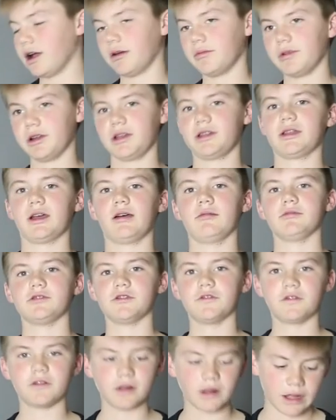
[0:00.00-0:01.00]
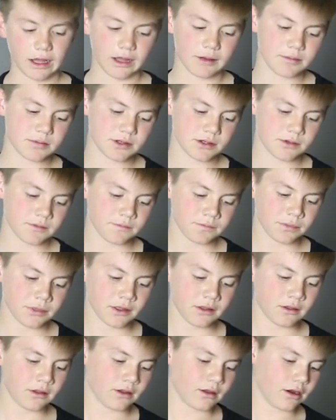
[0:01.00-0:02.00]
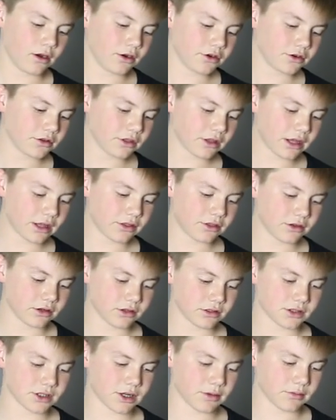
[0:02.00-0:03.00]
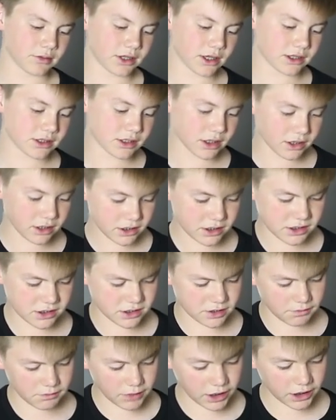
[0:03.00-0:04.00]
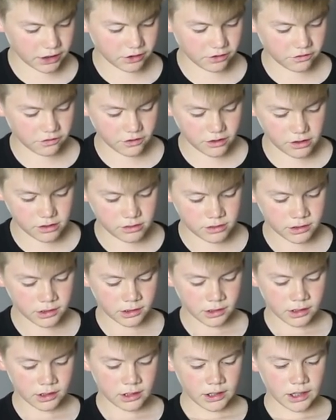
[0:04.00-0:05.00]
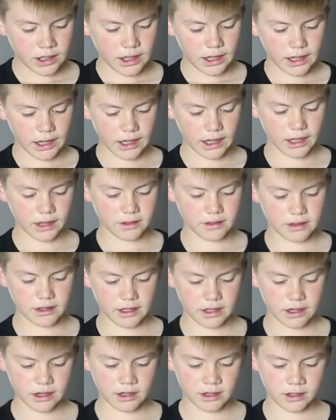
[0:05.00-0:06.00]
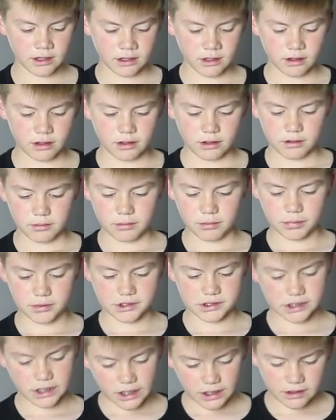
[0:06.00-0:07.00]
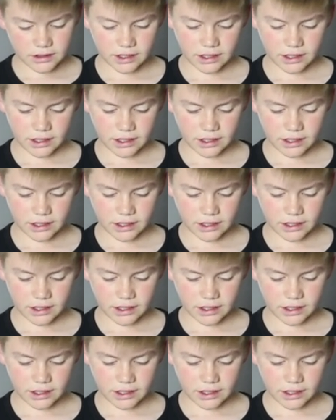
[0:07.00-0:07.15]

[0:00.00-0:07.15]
how many times you've clapped. Under that, there's, I'm guessing this is a microphone. And then beside